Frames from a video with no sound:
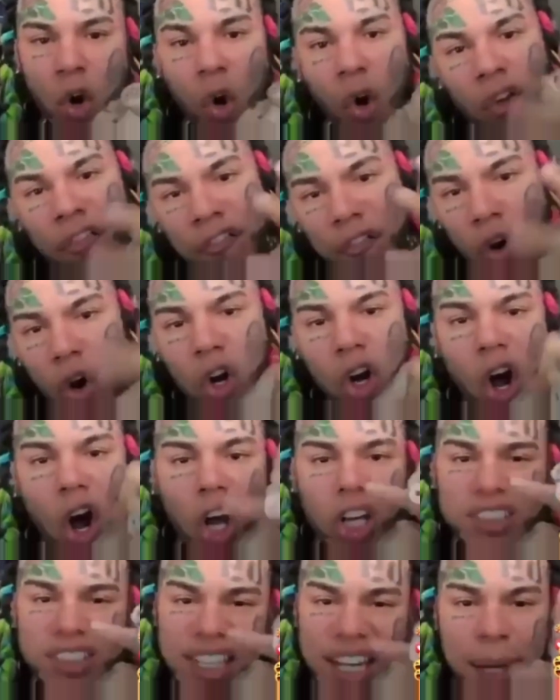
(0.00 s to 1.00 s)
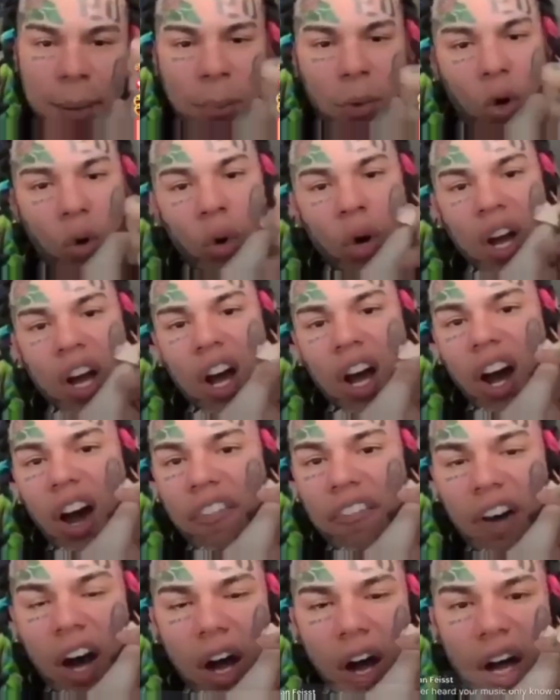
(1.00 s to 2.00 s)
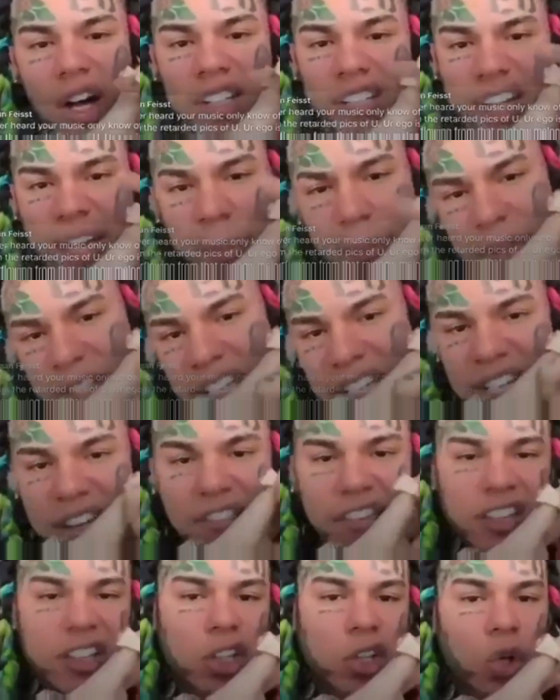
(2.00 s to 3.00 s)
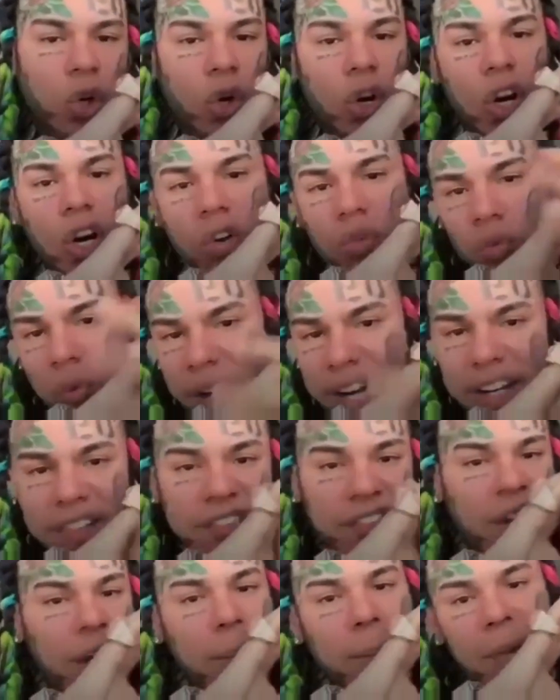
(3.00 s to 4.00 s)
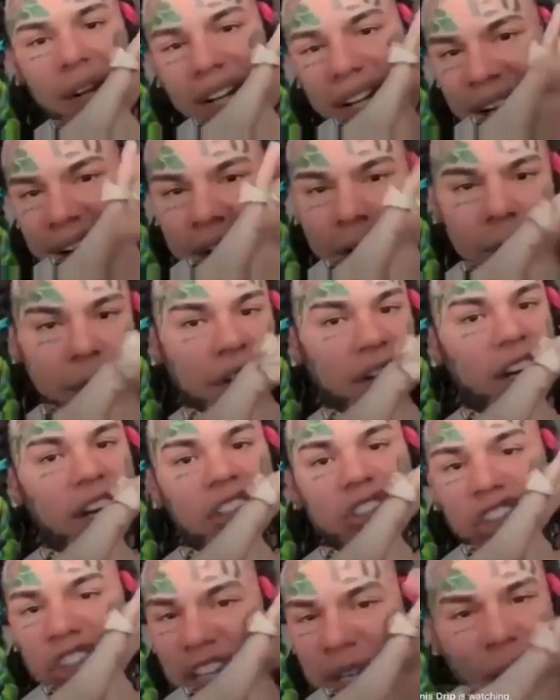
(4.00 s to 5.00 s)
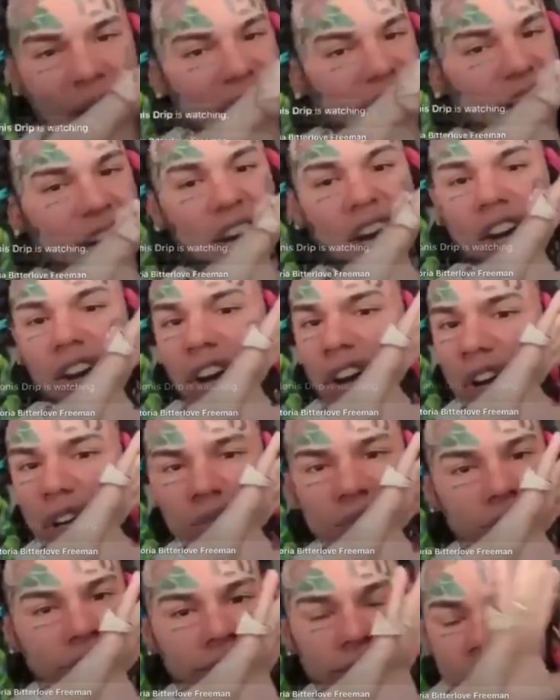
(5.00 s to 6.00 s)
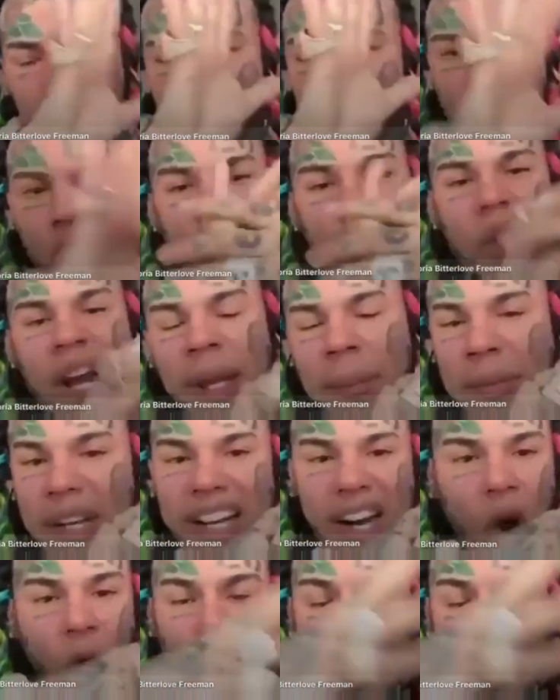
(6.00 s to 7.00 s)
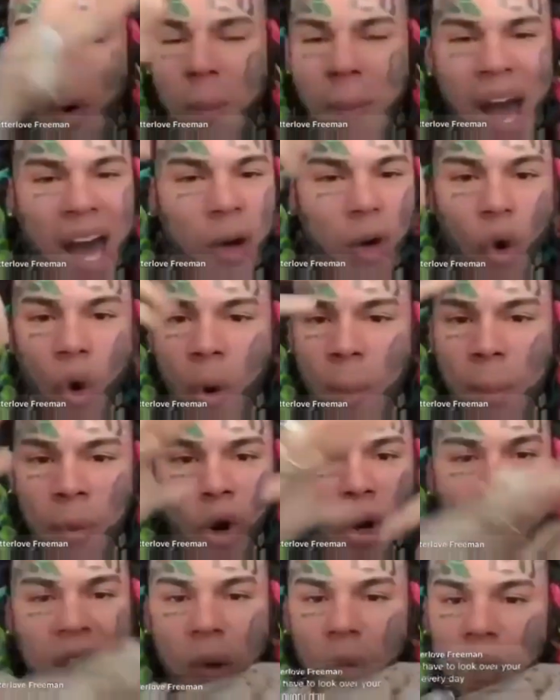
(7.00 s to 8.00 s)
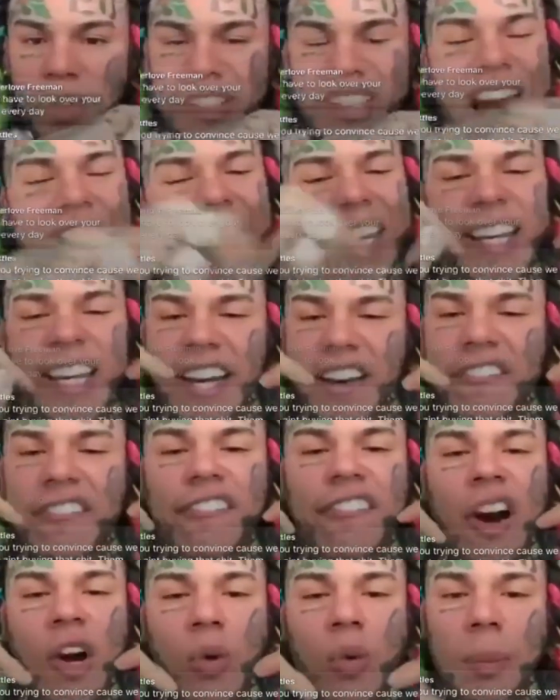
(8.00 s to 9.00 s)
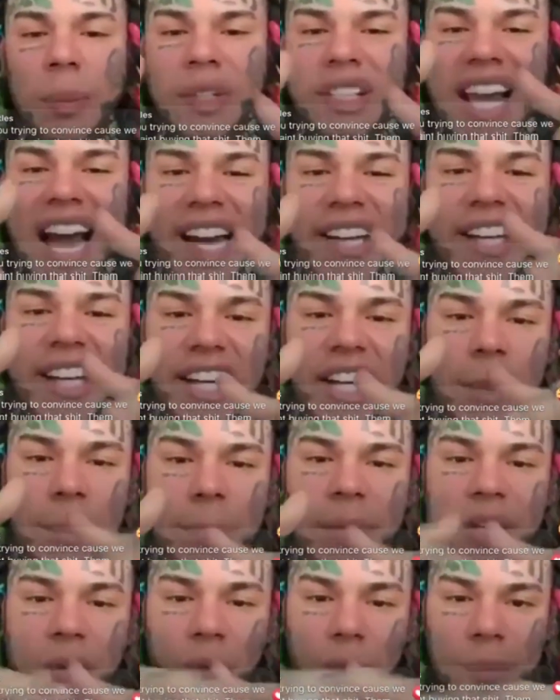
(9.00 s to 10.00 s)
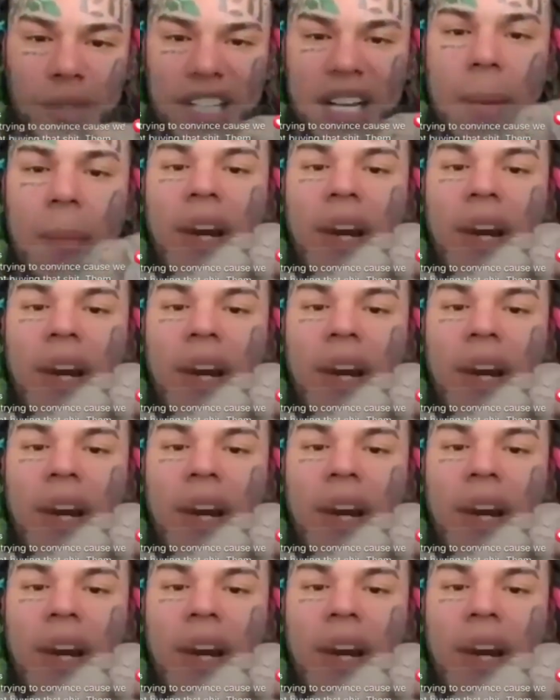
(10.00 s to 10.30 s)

All four cars, Lambo, Lamborghini Aventador, Wraith, McLaren, G-Wagon. You name it, nigga. All mine, all bought out. Y'all can't fuck with me. Y'all can't compete with me.